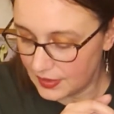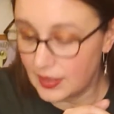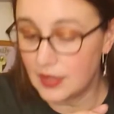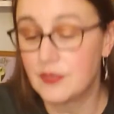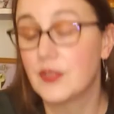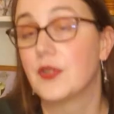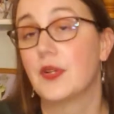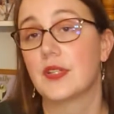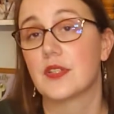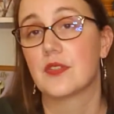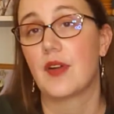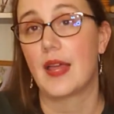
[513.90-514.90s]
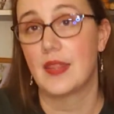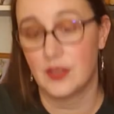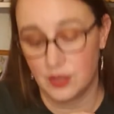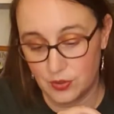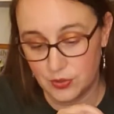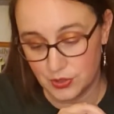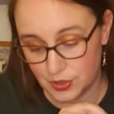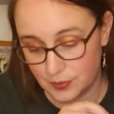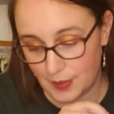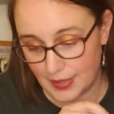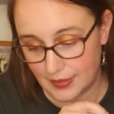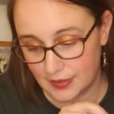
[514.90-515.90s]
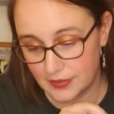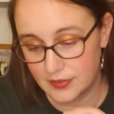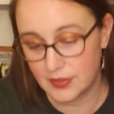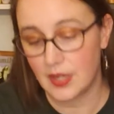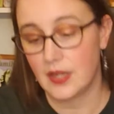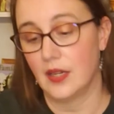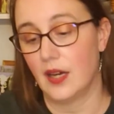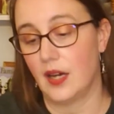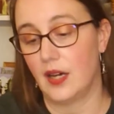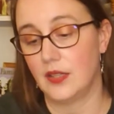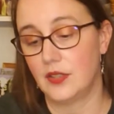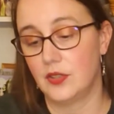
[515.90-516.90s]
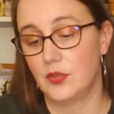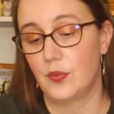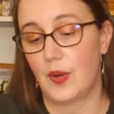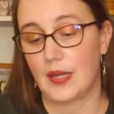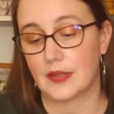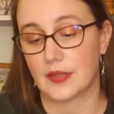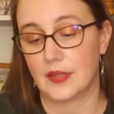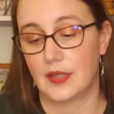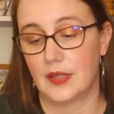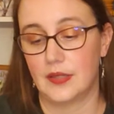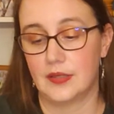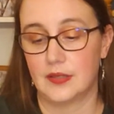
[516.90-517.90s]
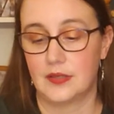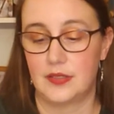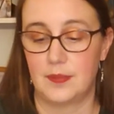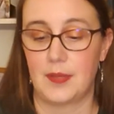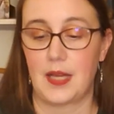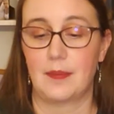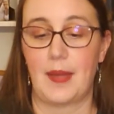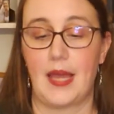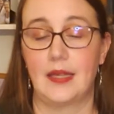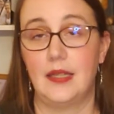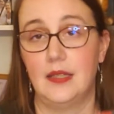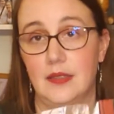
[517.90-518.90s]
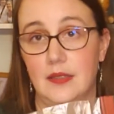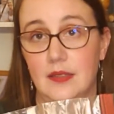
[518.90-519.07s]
If you're going to try the no-sew methods, you'd want a Ziploc baggie,